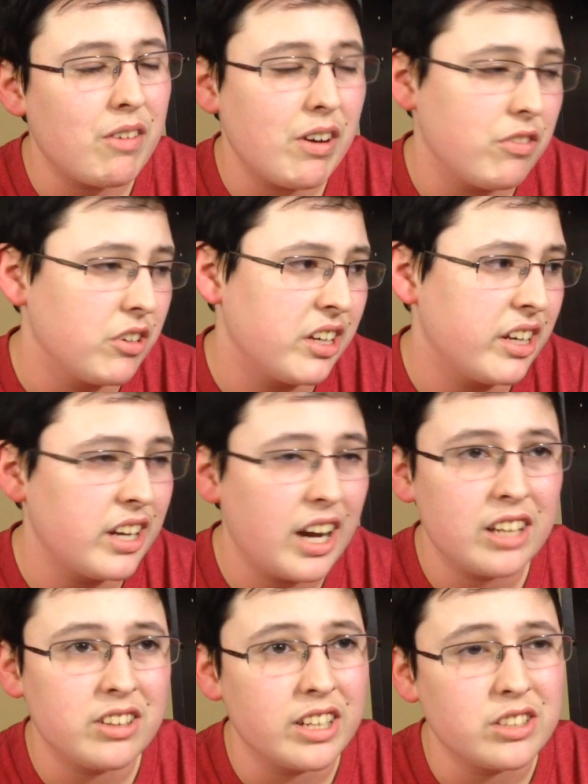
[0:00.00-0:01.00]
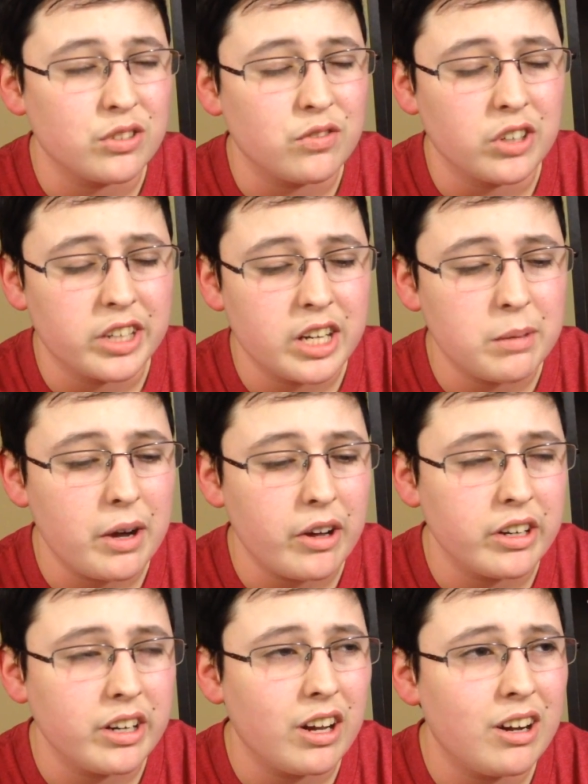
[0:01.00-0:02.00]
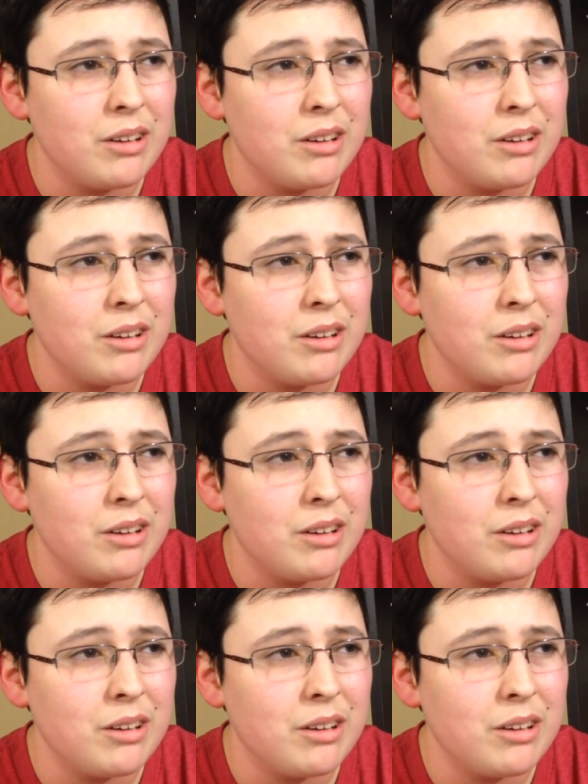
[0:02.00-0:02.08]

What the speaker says: I forget. I'd like to forget about it.